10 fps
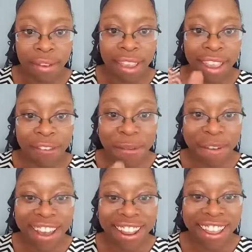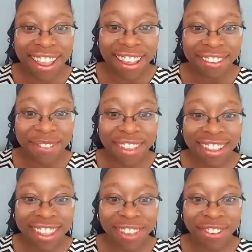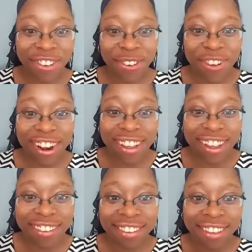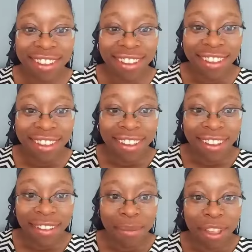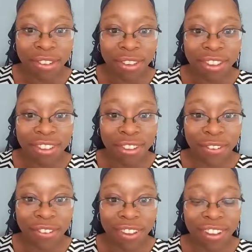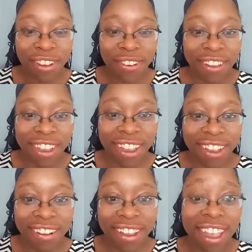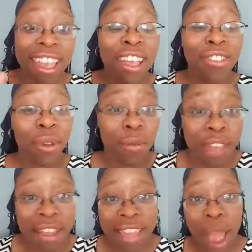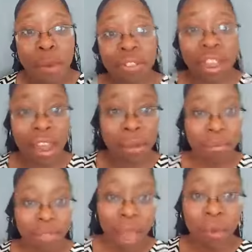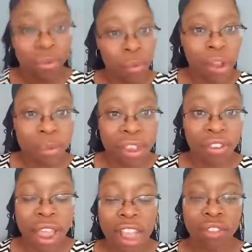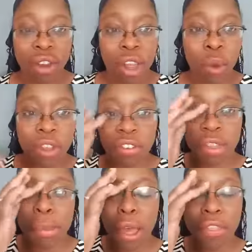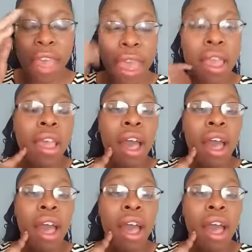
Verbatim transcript: hey everybody hi jamila thanks for joining us Asking yourself or you look okay. Okay. So that that was kind of that was wanted to make sure I answered any questions about that.